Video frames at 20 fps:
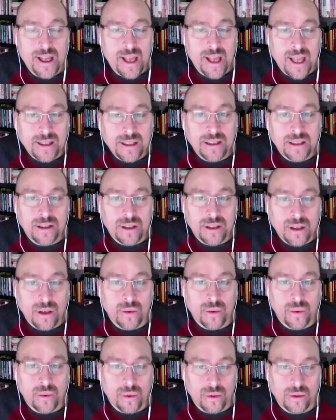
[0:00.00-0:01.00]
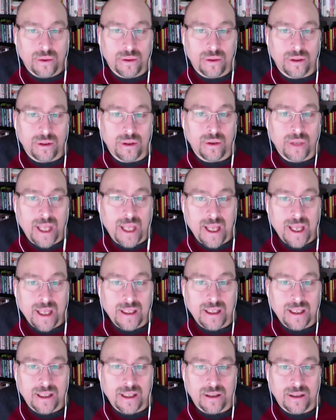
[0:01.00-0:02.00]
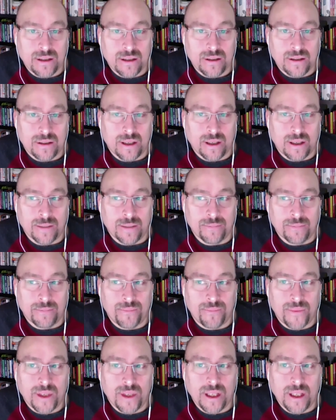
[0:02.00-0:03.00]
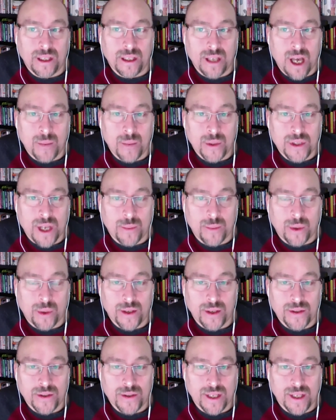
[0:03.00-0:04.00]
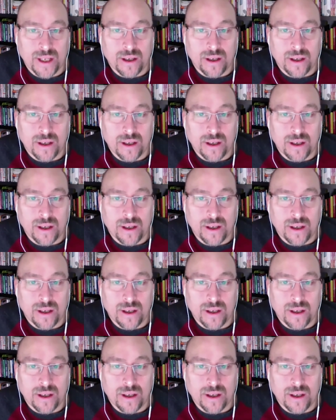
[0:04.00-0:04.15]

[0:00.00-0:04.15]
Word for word: And then, you know, you can get e-commerce operators that